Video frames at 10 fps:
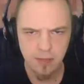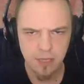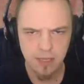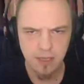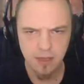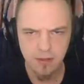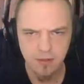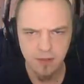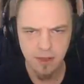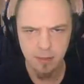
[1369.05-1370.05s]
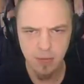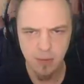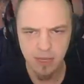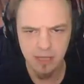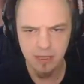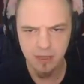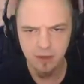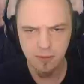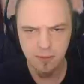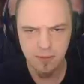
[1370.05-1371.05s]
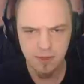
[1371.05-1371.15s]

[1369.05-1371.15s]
I'm gonna find my way in here.